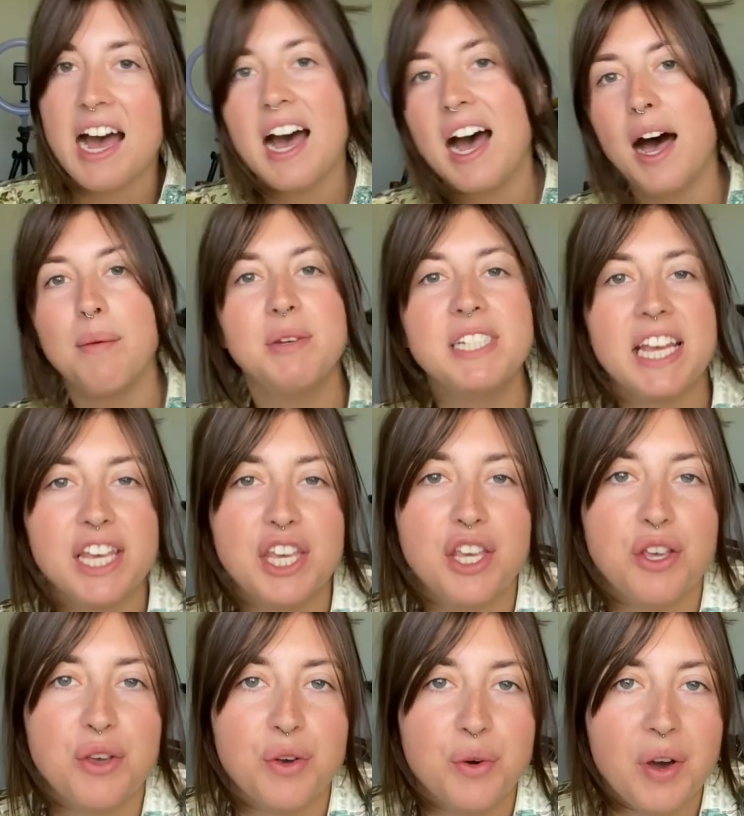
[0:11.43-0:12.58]
I'll be taking
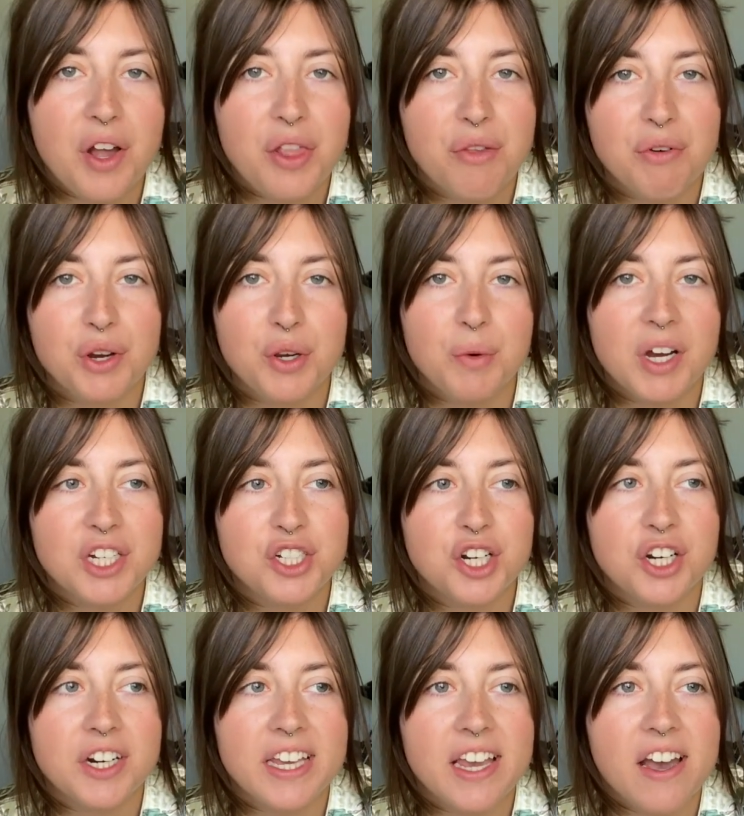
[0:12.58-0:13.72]
you through a
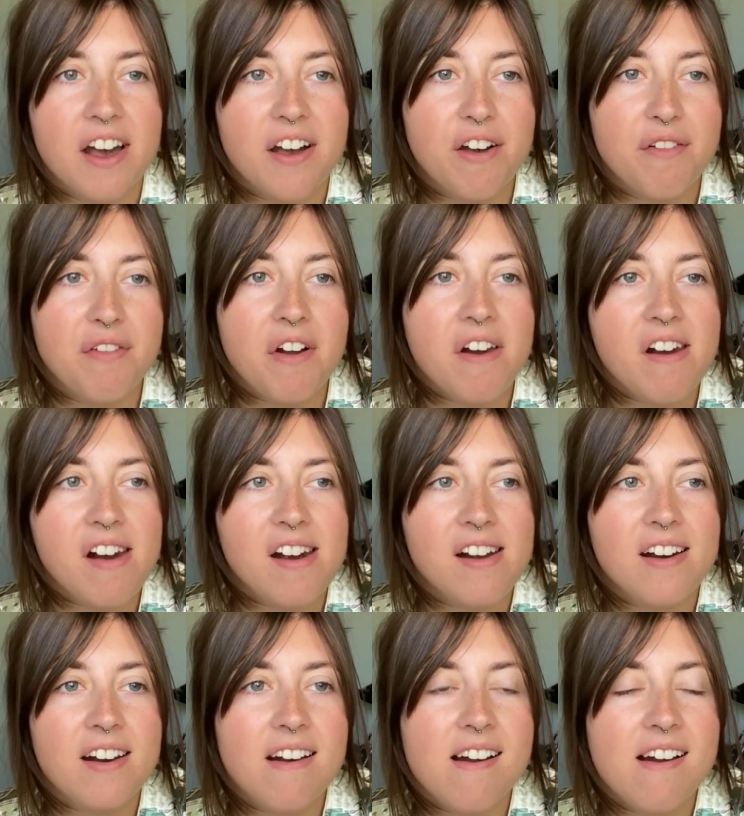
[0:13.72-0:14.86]
journey of
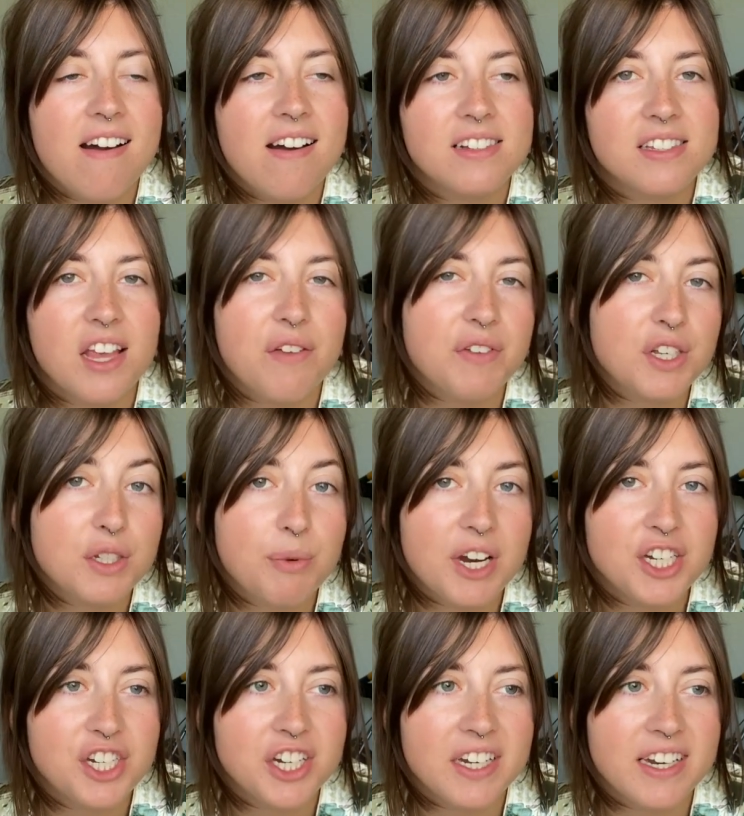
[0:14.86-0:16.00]

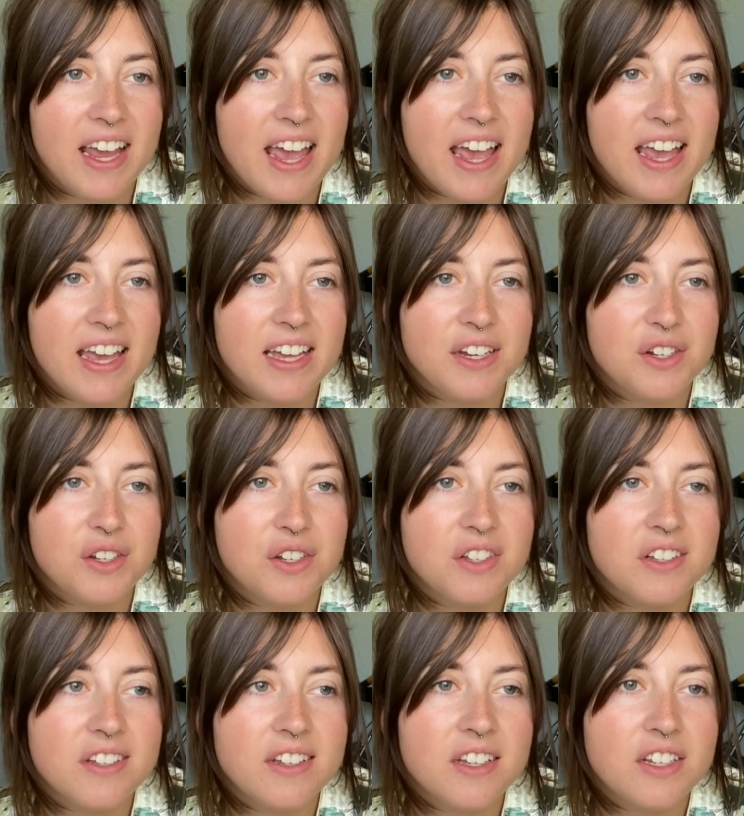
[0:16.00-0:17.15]
self-expression and
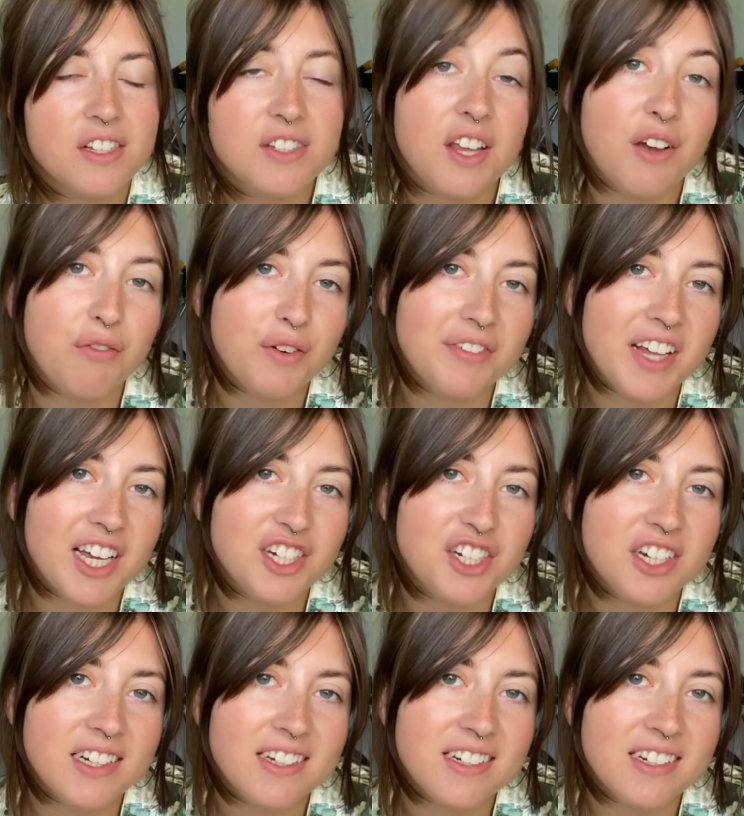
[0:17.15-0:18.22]
self-reflection.